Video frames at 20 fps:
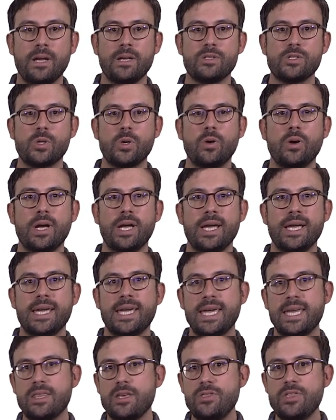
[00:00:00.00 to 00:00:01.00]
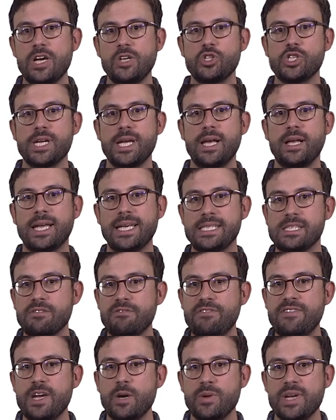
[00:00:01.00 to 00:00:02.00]
So in a nutshell, it's a
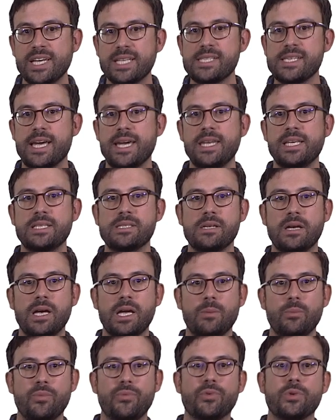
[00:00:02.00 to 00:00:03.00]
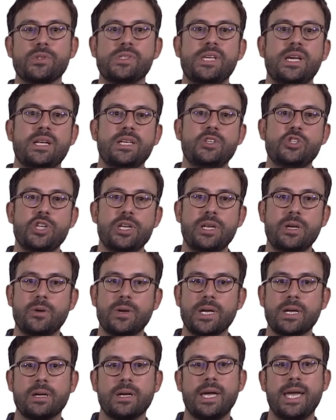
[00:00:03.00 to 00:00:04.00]
very exciting time for cell
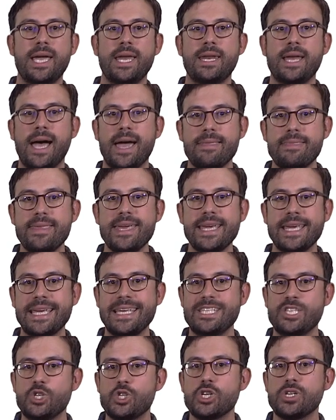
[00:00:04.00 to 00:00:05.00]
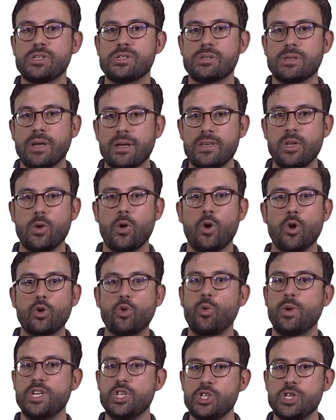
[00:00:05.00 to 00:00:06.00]
engineering. And I think it's just you know, a
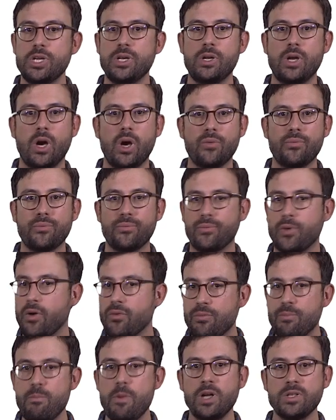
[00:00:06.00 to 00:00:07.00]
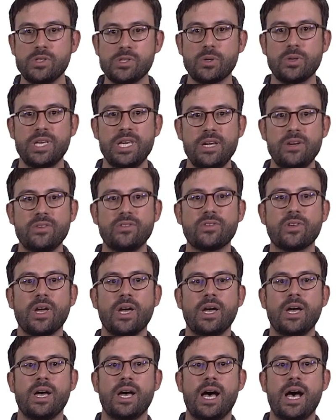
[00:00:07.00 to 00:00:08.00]
question of, of months or years
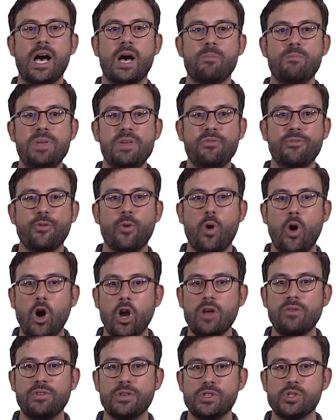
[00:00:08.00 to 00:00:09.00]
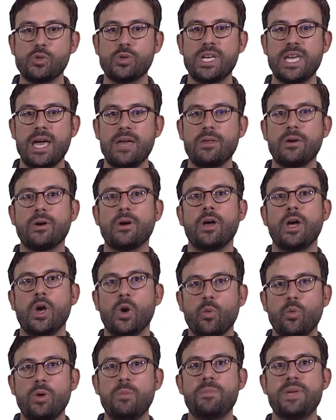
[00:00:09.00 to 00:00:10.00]
uh, before all of us together
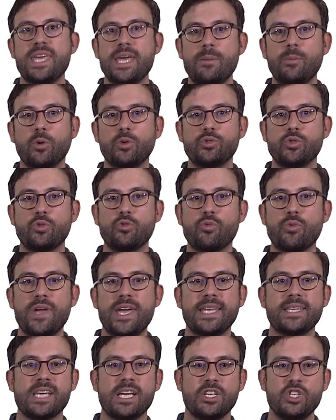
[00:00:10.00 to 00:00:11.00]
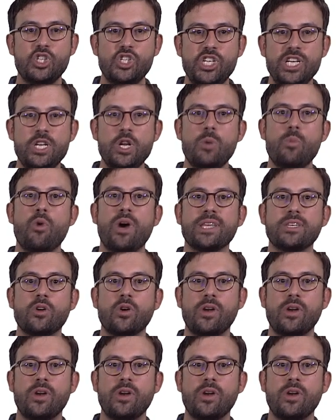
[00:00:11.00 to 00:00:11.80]
will be able to create genome-wide